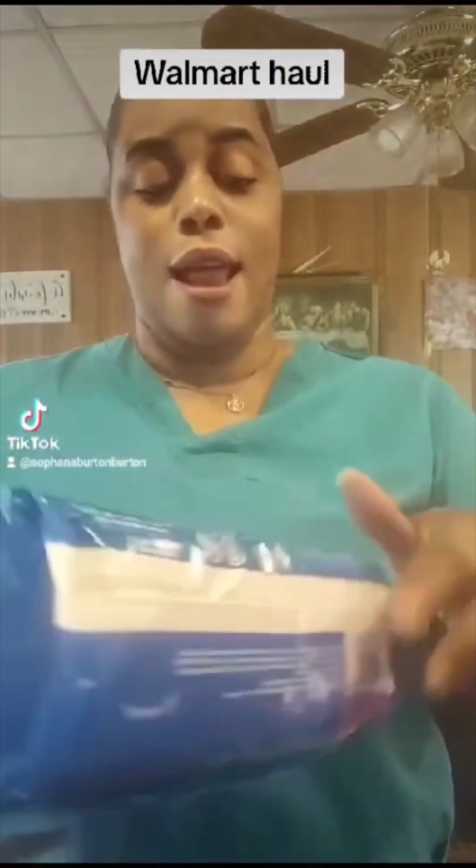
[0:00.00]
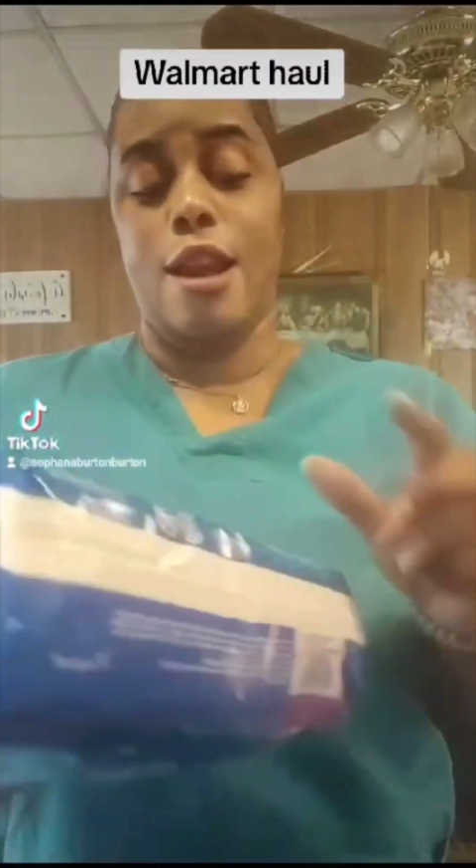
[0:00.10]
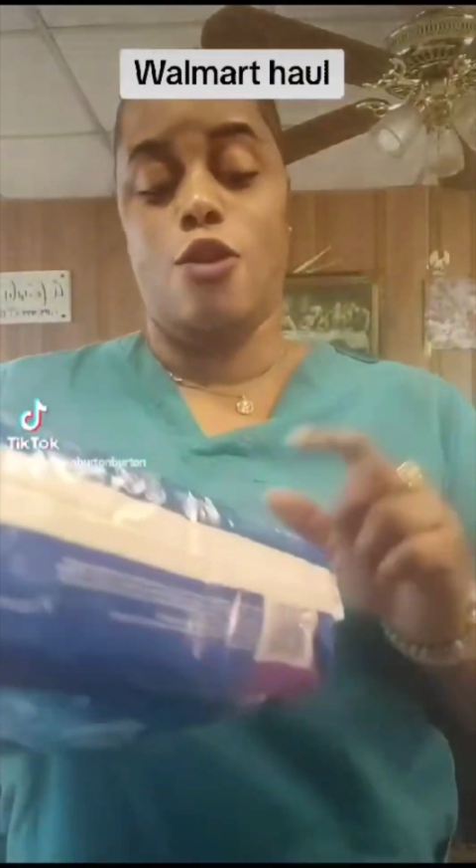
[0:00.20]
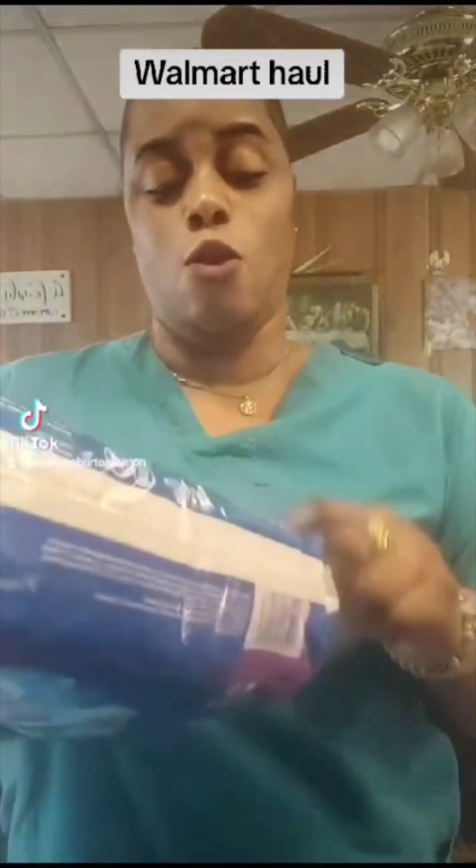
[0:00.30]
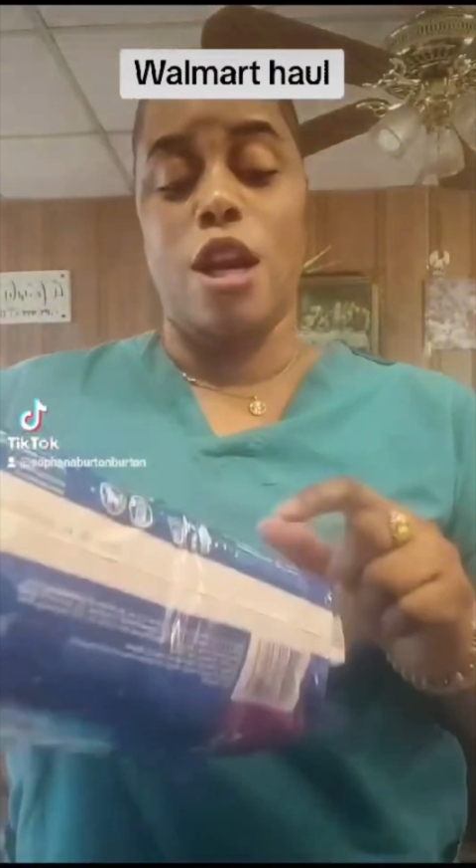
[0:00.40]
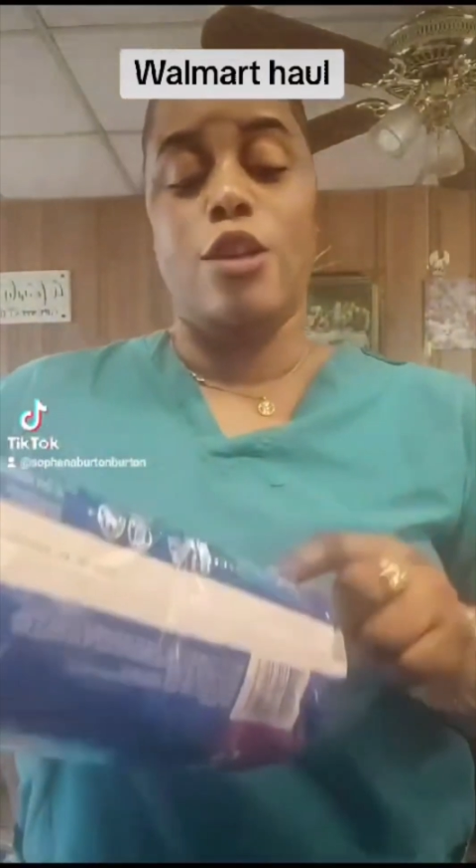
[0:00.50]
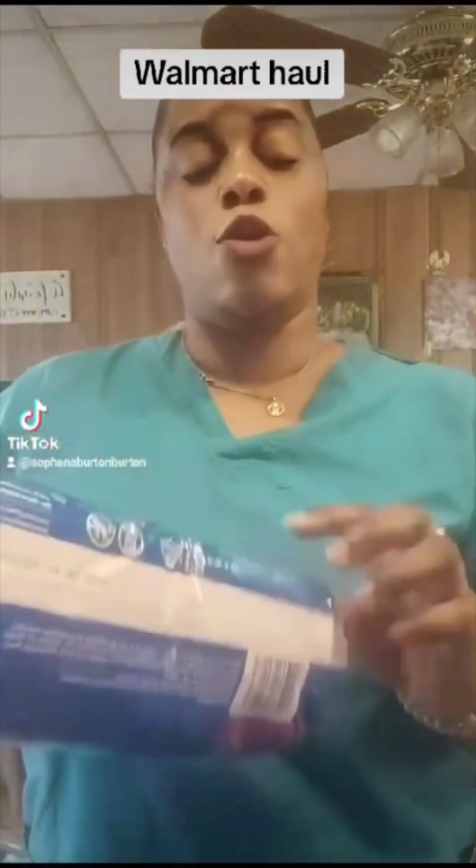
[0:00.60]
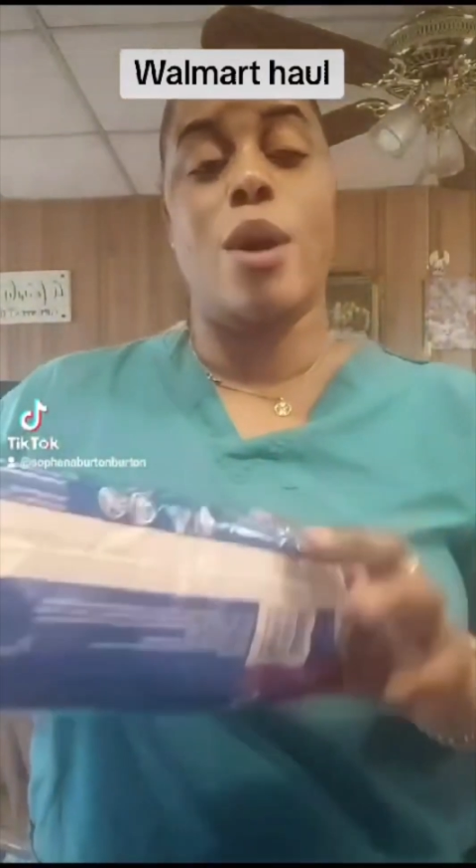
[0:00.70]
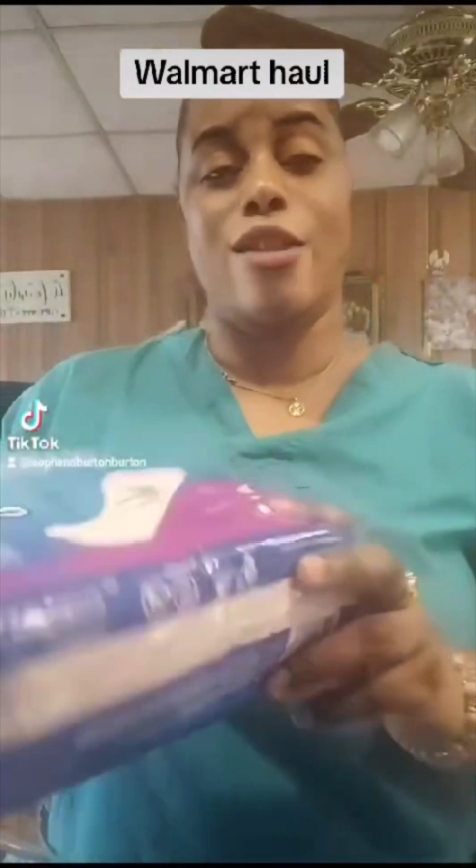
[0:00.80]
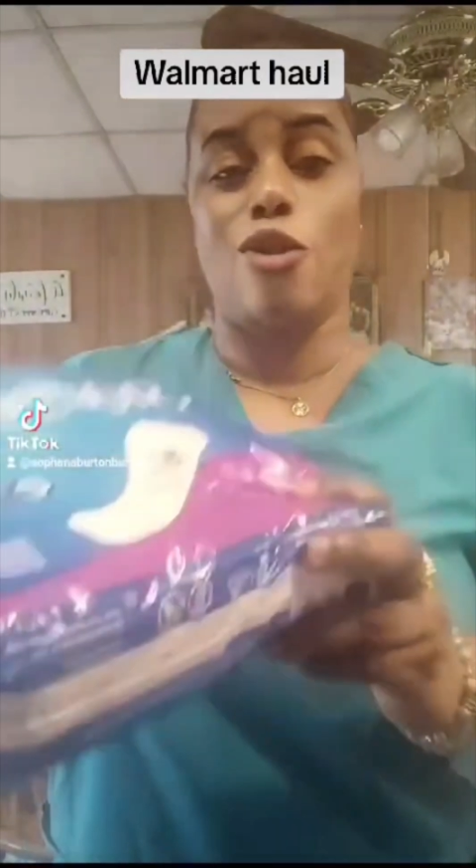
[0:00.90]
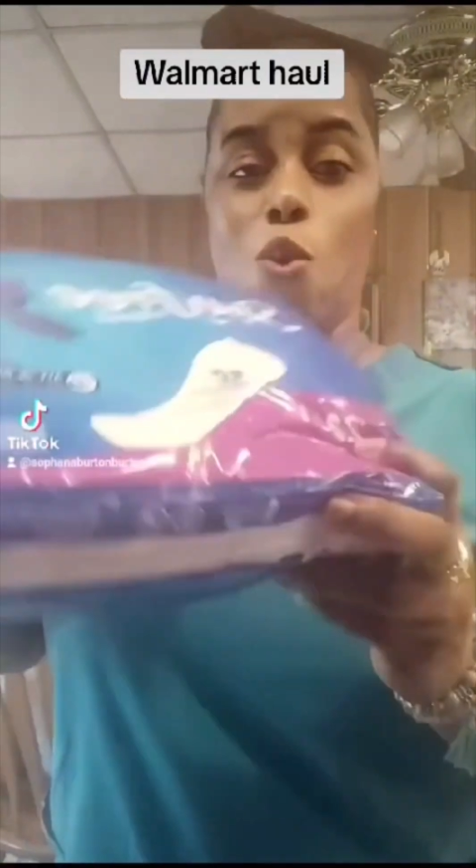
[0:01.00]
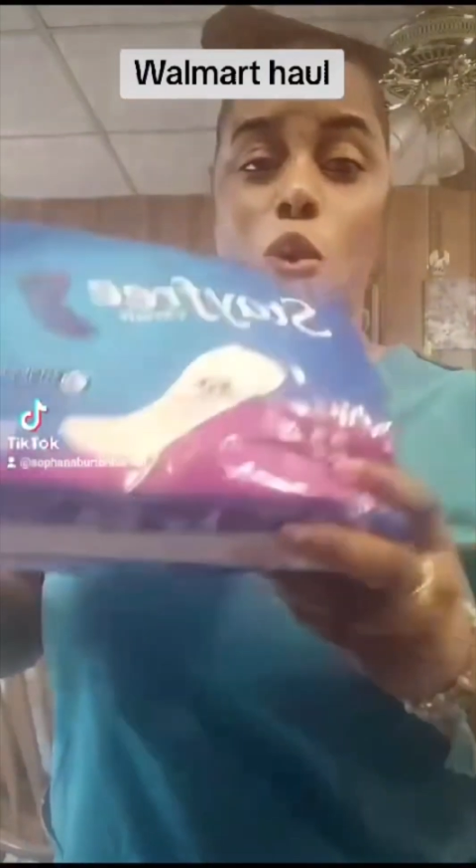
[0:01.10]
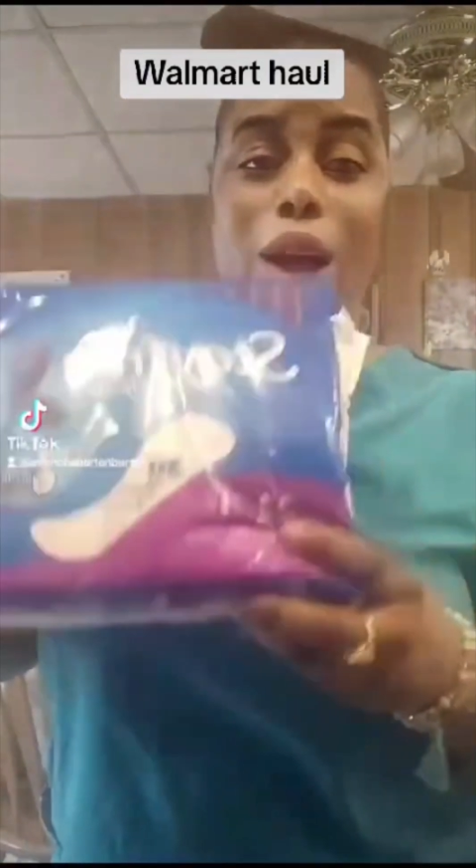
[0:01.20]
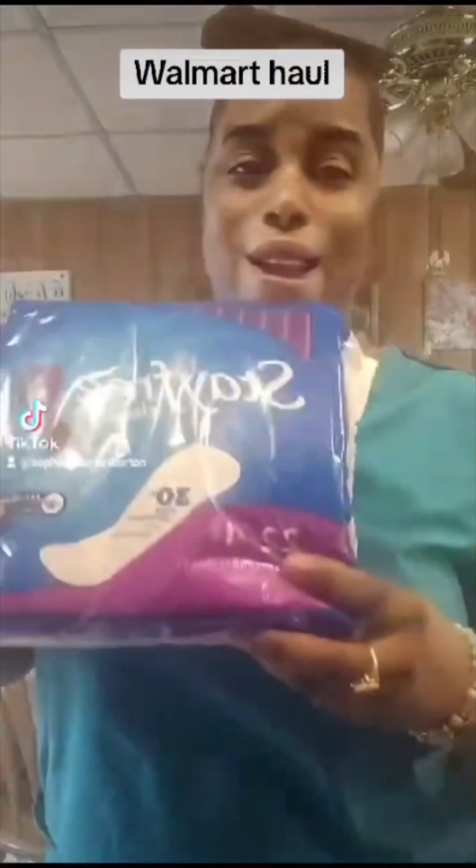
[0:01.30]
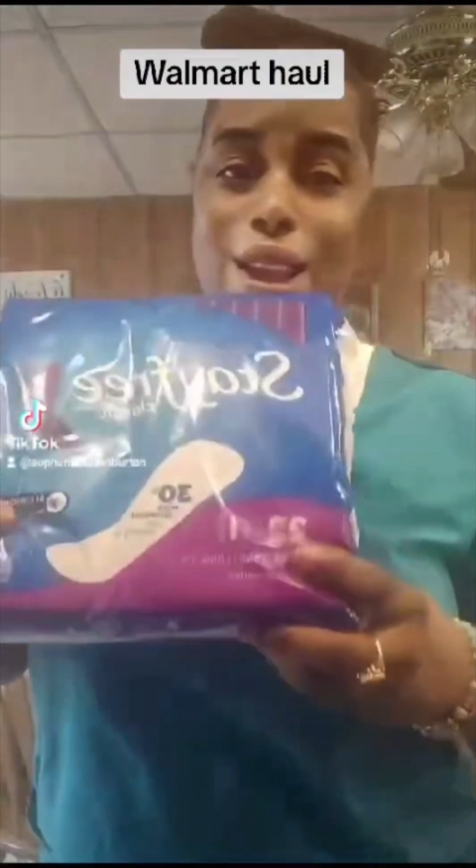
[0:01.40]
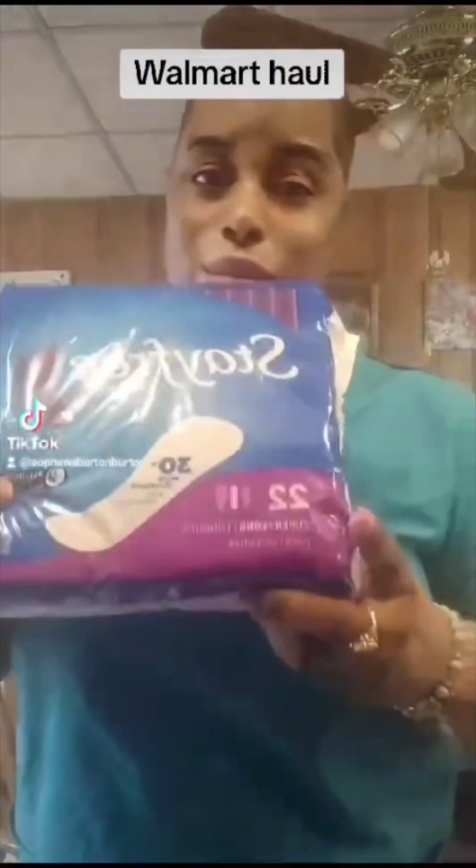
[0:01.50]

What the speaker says: And this all in 22. And